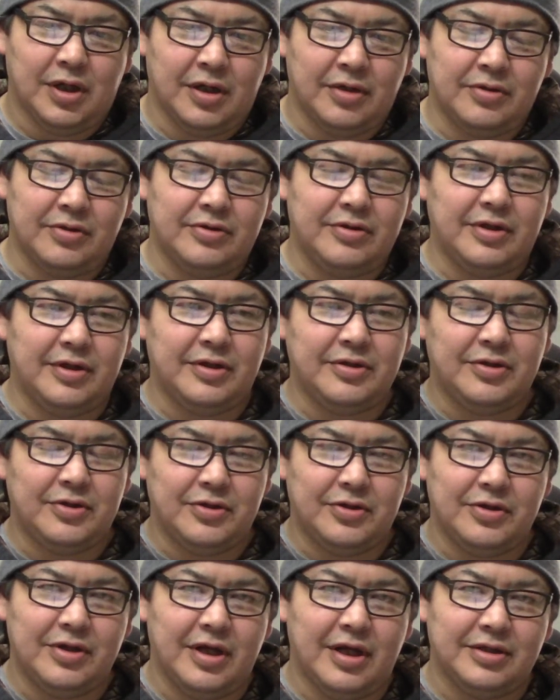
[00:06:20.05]
other than
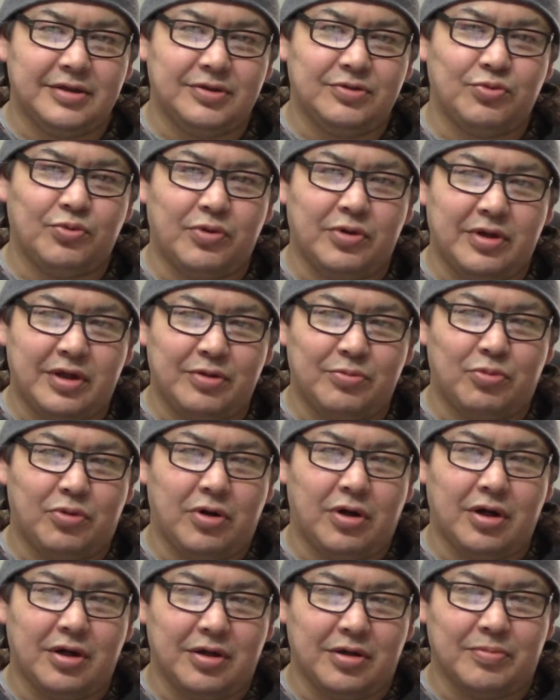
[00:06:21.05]
their nest where they
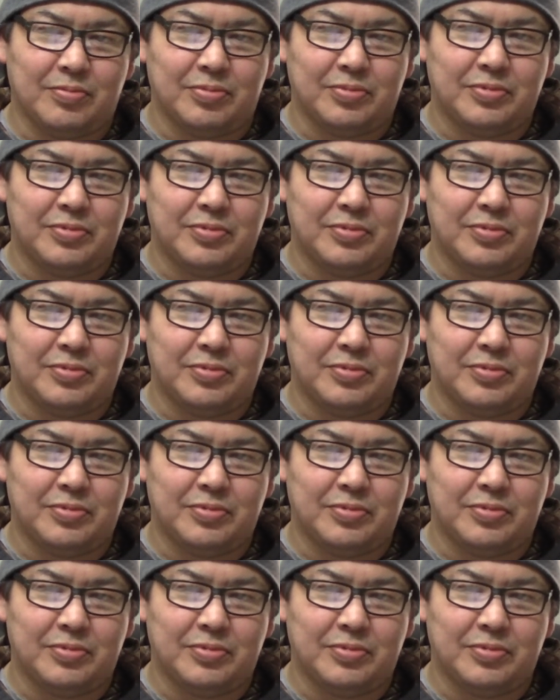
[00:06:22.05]
brought up.